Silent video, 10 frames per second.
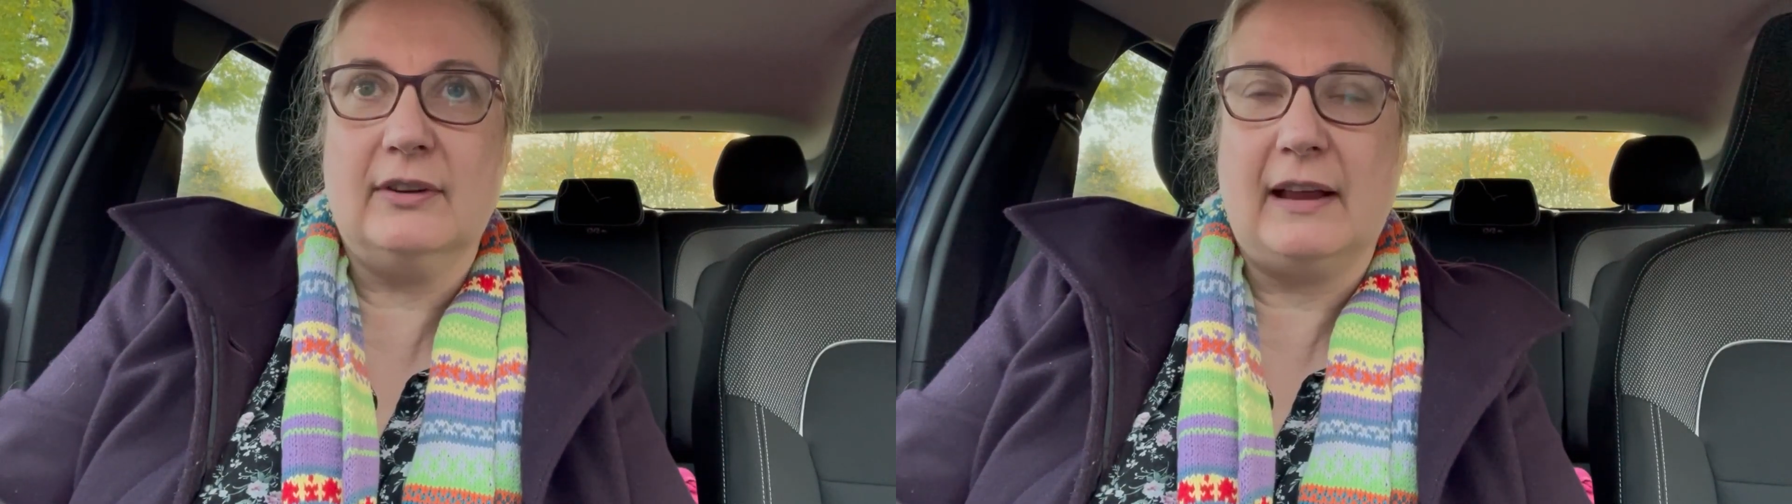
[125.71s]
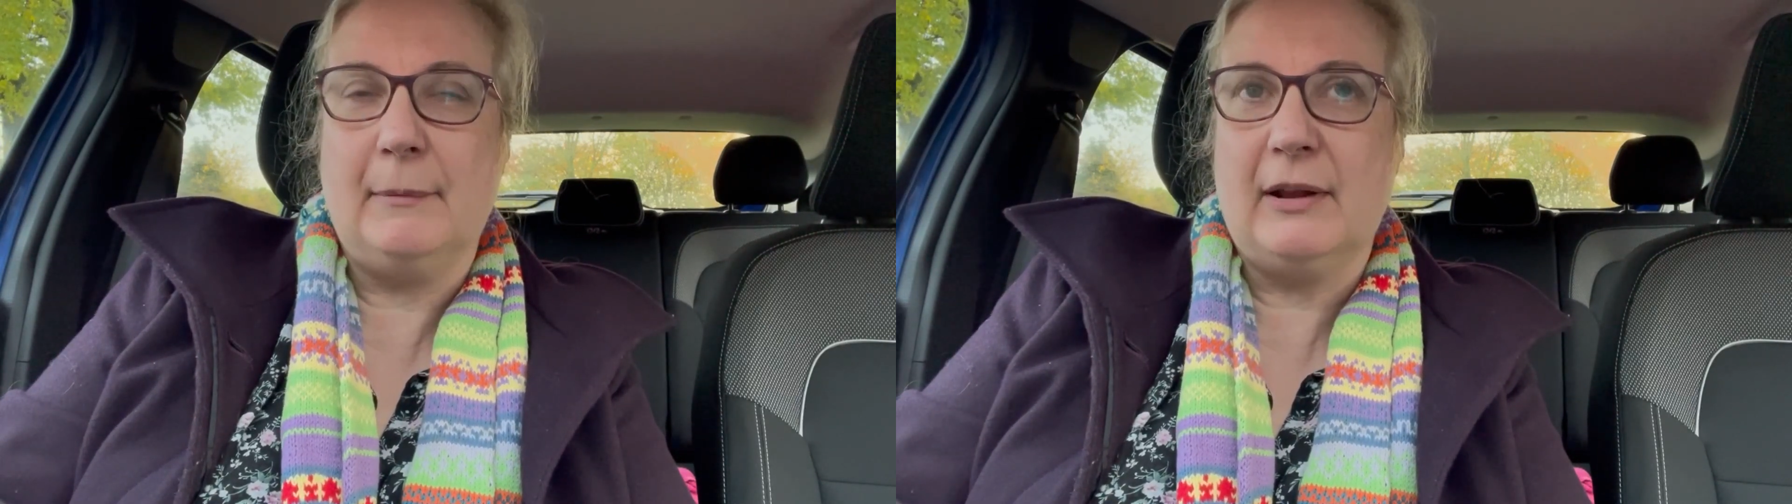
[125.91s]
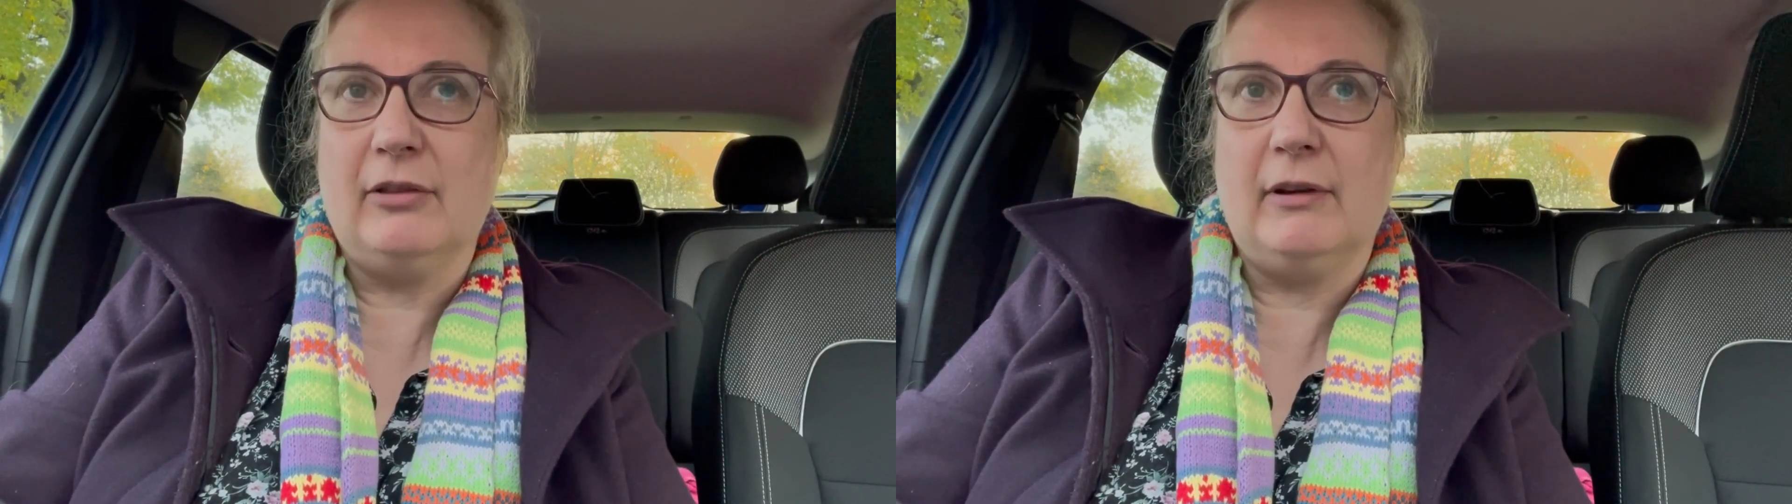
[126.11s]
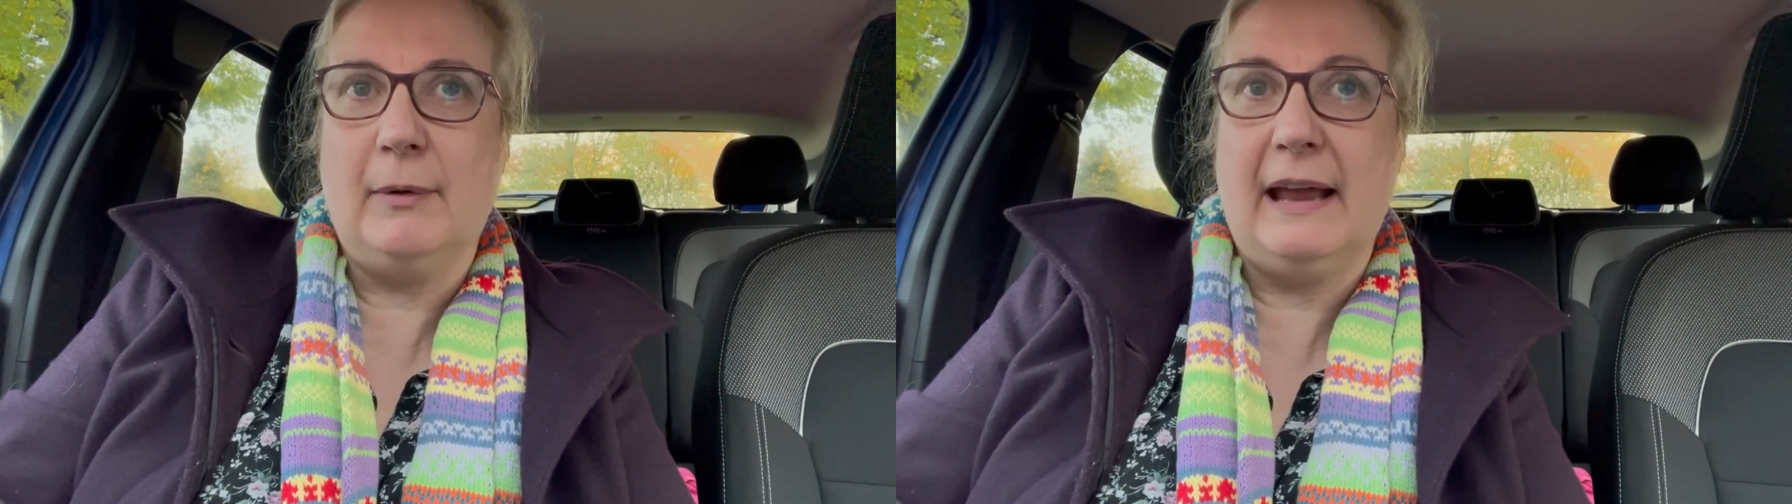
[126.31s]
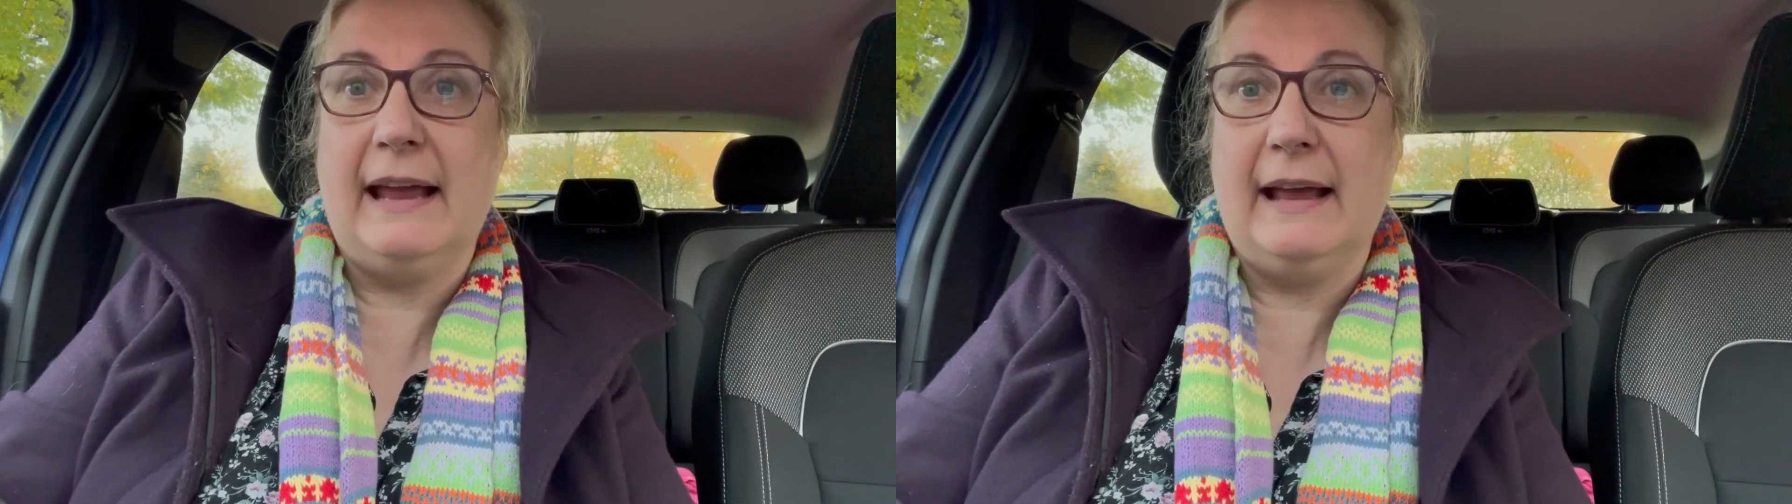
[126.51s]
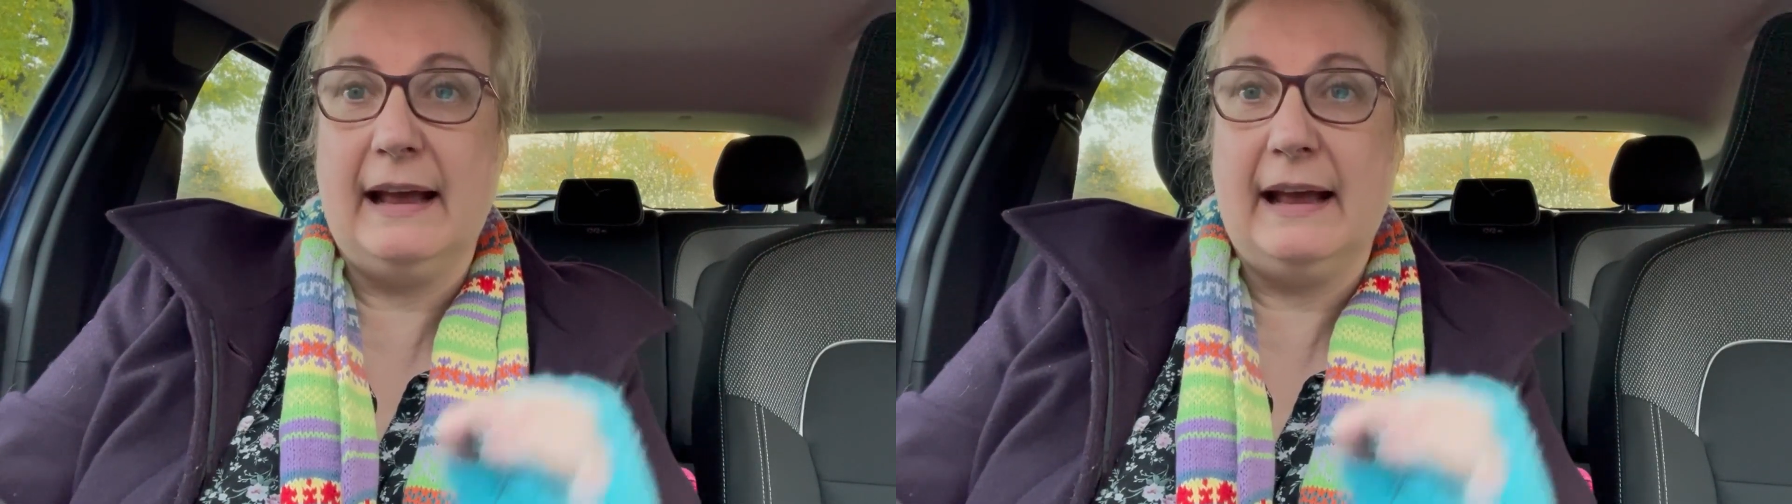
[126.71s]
coming through here